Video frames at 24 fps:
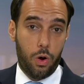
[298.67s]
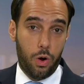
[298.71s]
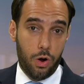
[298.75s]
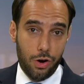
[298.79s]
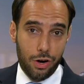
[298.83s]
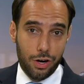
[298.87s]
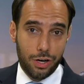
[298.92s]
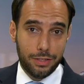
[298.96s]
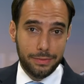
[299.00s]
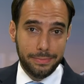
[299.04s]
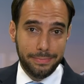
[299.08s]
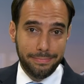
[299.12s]

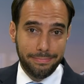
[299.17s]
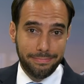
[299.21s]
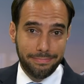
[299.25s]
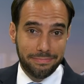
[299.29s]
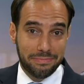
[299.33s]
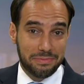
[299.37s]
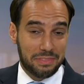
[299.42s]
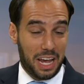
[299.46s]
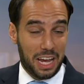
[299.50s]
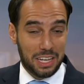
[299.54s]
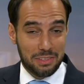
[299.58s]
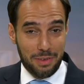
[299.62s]
Or,
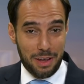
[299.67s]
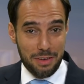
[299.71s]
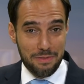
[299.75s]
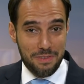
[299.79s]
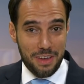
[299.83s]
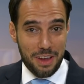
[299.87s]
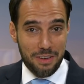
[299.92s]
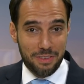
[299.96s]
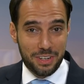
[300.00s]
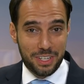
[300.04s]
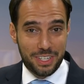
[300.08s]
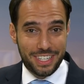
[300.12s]
As my
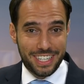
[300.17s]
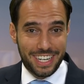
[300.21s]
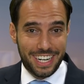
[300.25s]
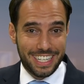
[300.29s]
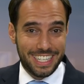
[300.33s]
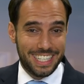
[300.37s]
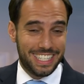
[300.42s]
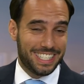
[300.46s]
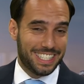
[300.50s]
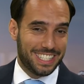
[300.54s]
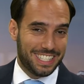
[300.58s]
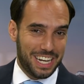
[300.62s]
favorite
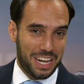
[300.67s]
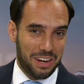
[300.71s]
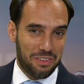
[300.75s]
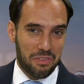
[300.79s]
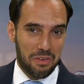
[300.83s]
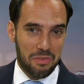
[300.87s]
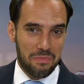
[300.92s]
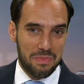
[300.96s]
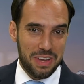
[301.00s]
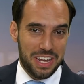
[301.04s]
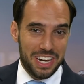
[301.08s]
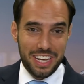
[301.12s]
Chinese
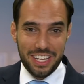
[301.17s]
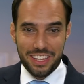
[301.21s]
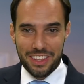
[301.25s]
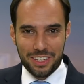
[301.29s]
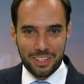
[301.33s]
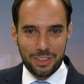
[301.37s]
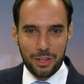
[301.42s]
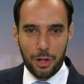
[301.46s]
state-run media, the